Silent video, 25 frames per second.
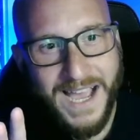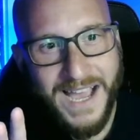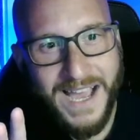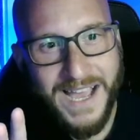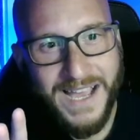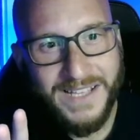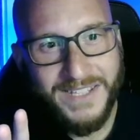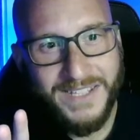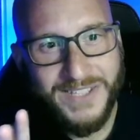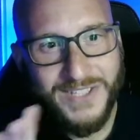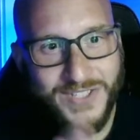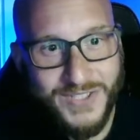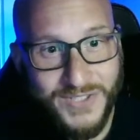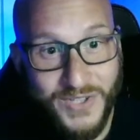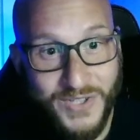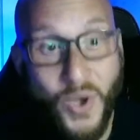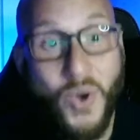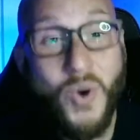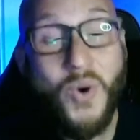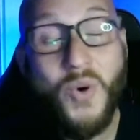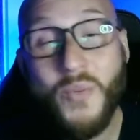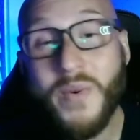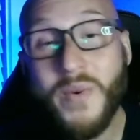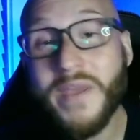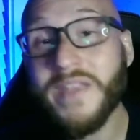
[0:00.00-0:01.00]

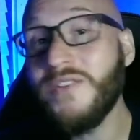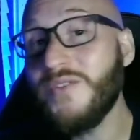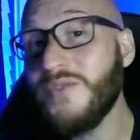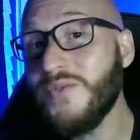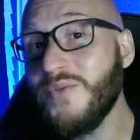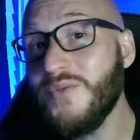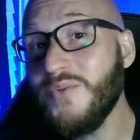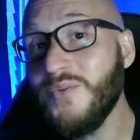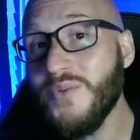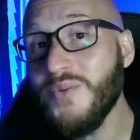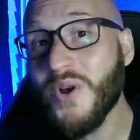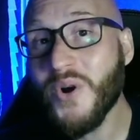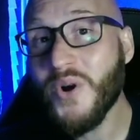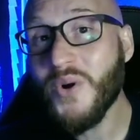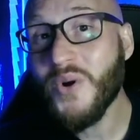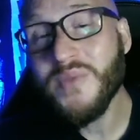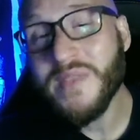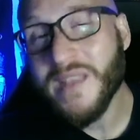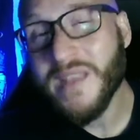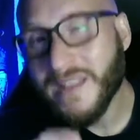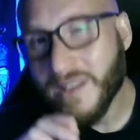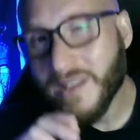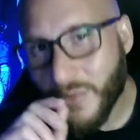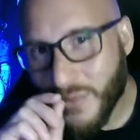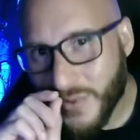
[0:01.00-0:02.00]
So we do know
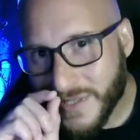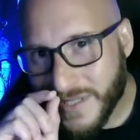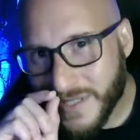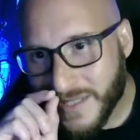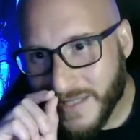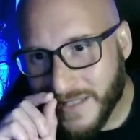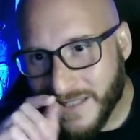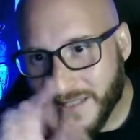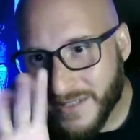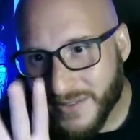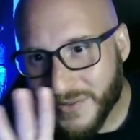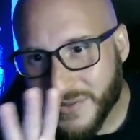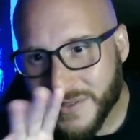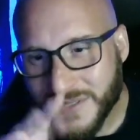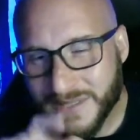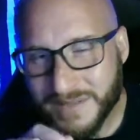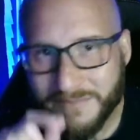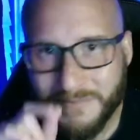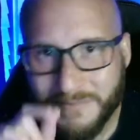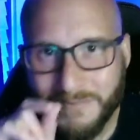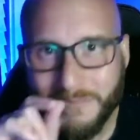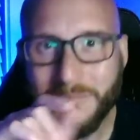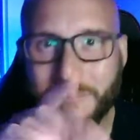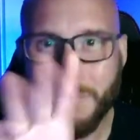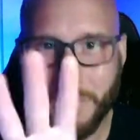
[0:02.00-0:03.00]
that there was a little
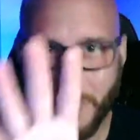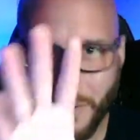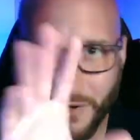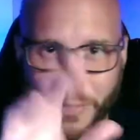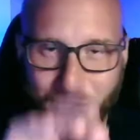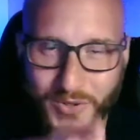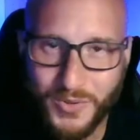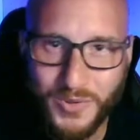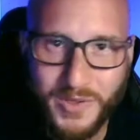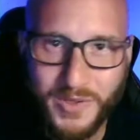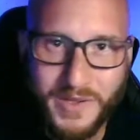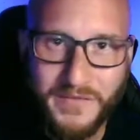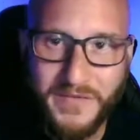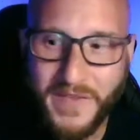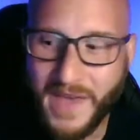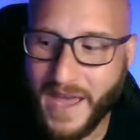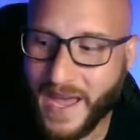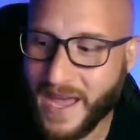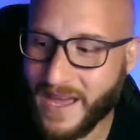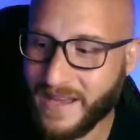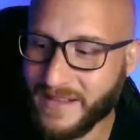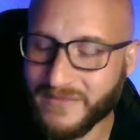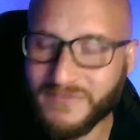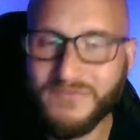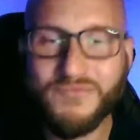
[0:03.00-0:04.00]
sparkle of
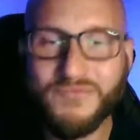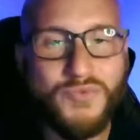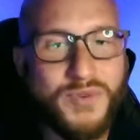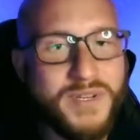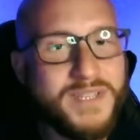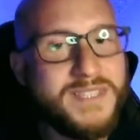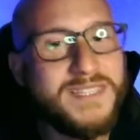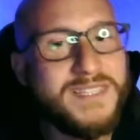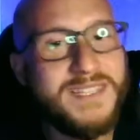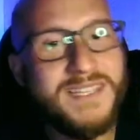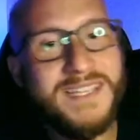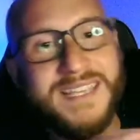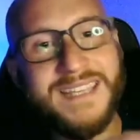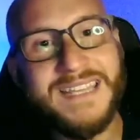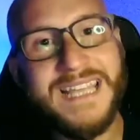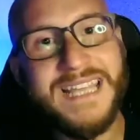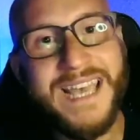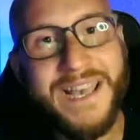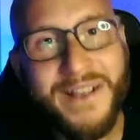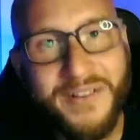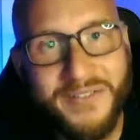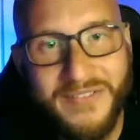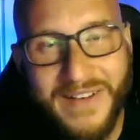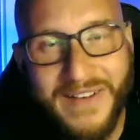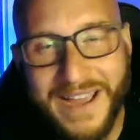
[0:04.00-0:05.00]
that recently in the
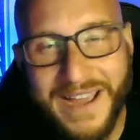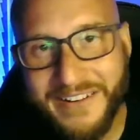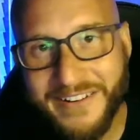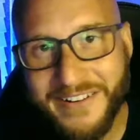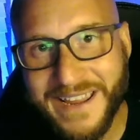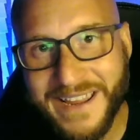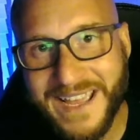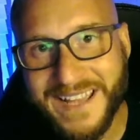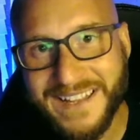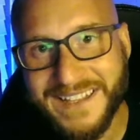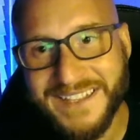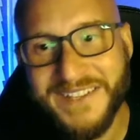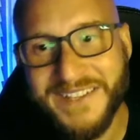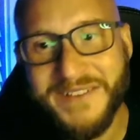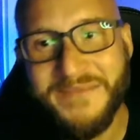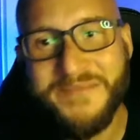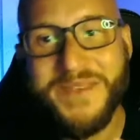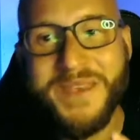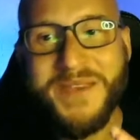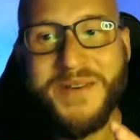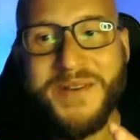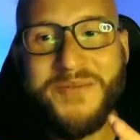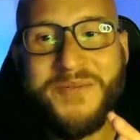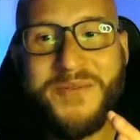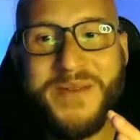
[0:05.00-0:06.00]
Hellfire Gala.
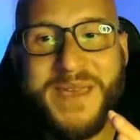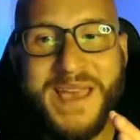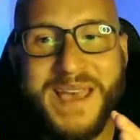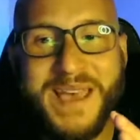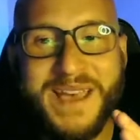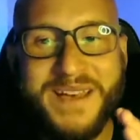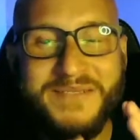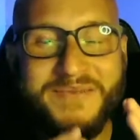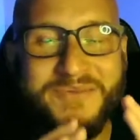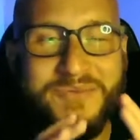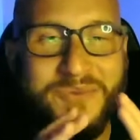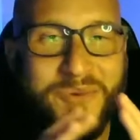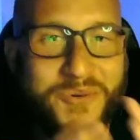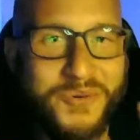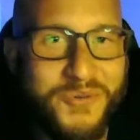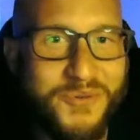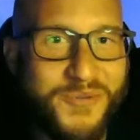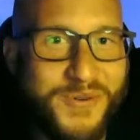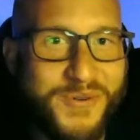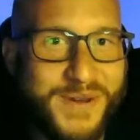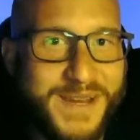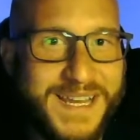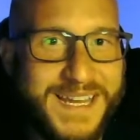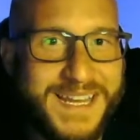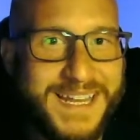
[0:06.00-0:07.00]
We have
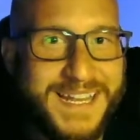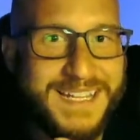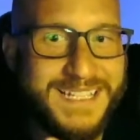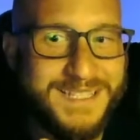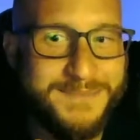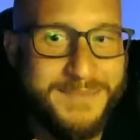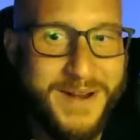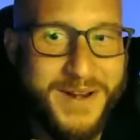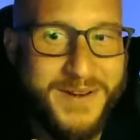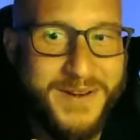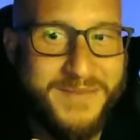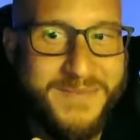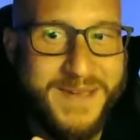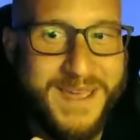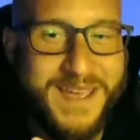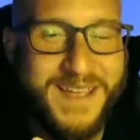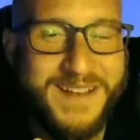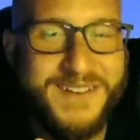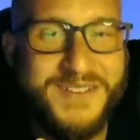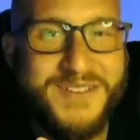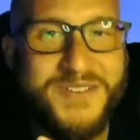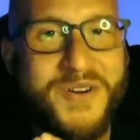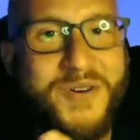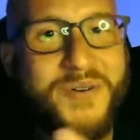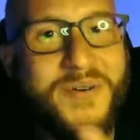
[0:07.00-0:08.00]
Wolverine and
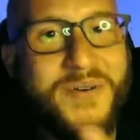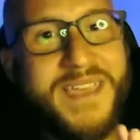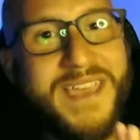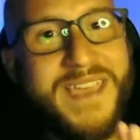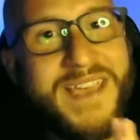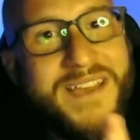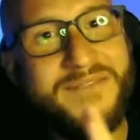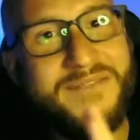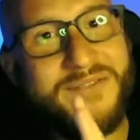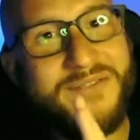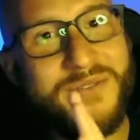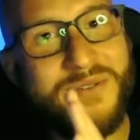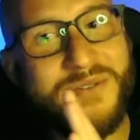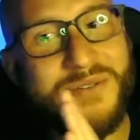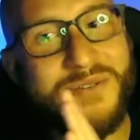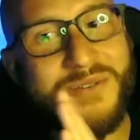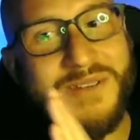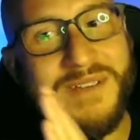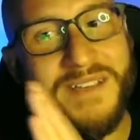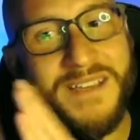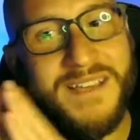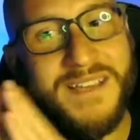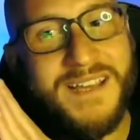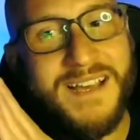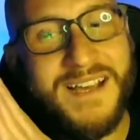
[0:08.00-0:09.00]
Spider-Man going
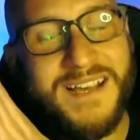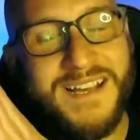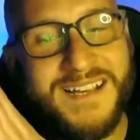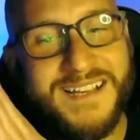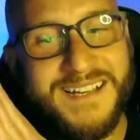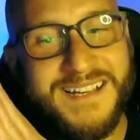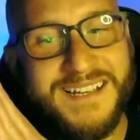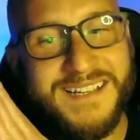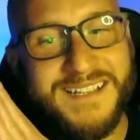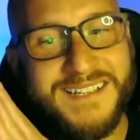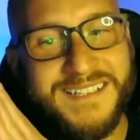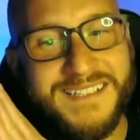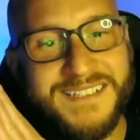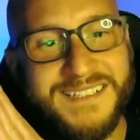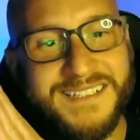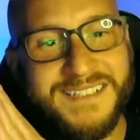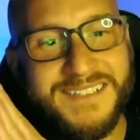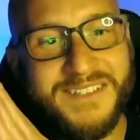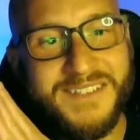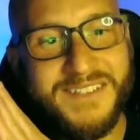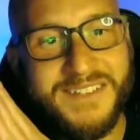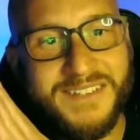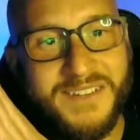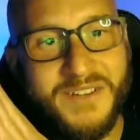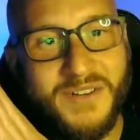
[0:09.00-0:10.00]
after,
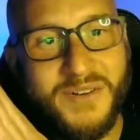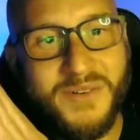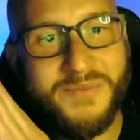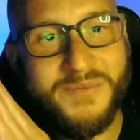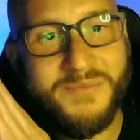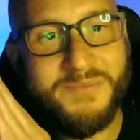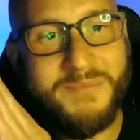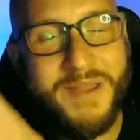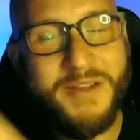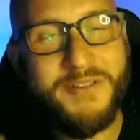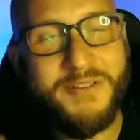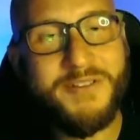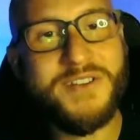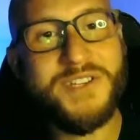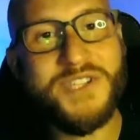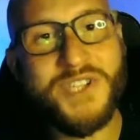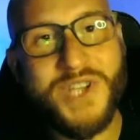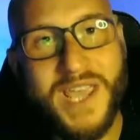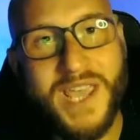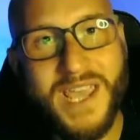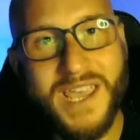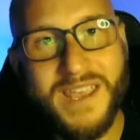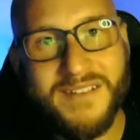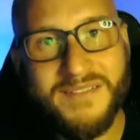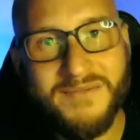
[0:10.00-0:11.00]
Mary
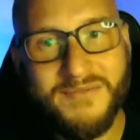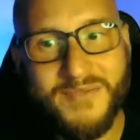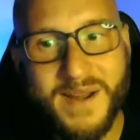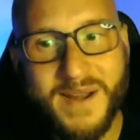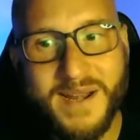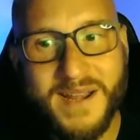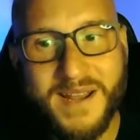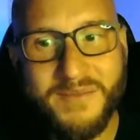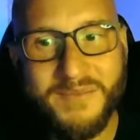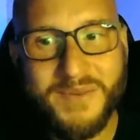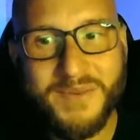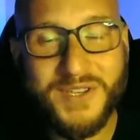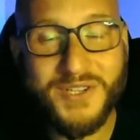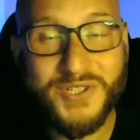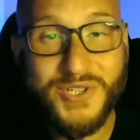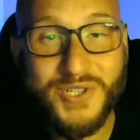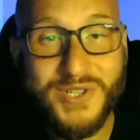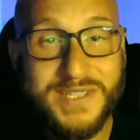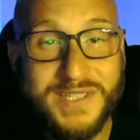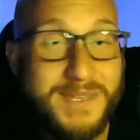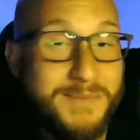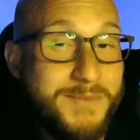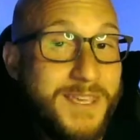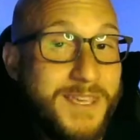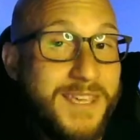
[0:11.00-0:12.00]
Jane right now, because
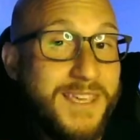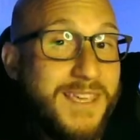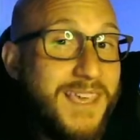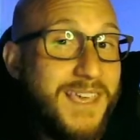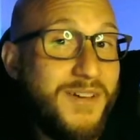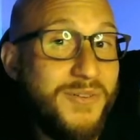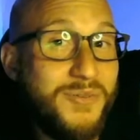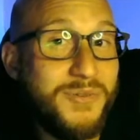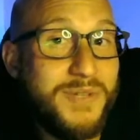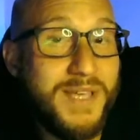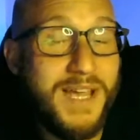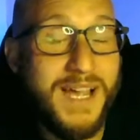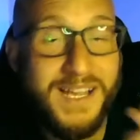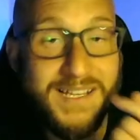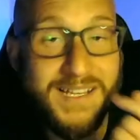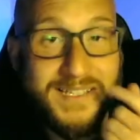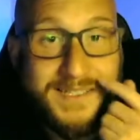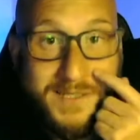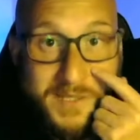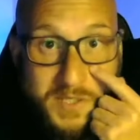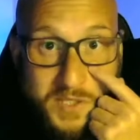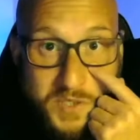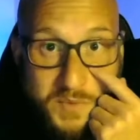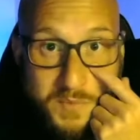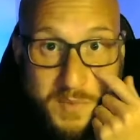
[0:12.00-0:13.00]
she's being held
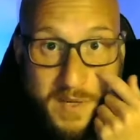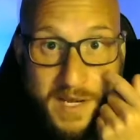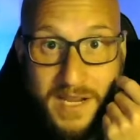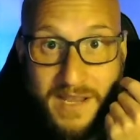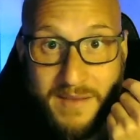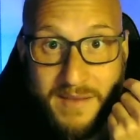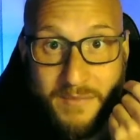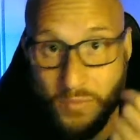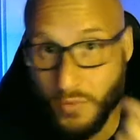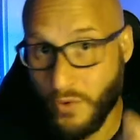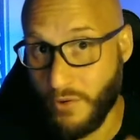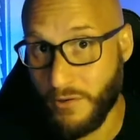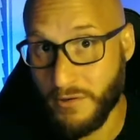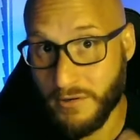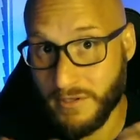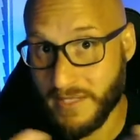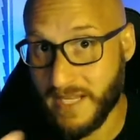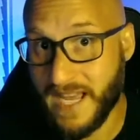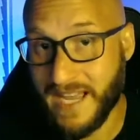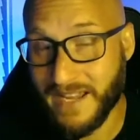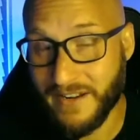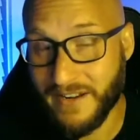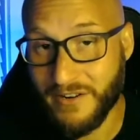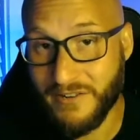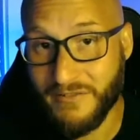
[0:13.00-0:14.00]
hostage by Moira
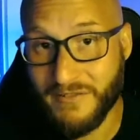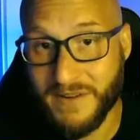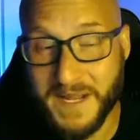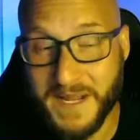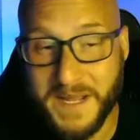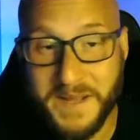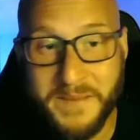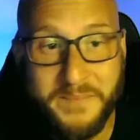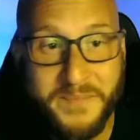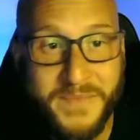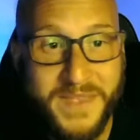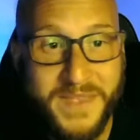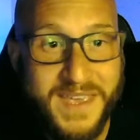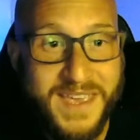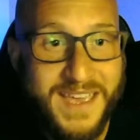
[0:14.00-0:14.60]
Taggart, right?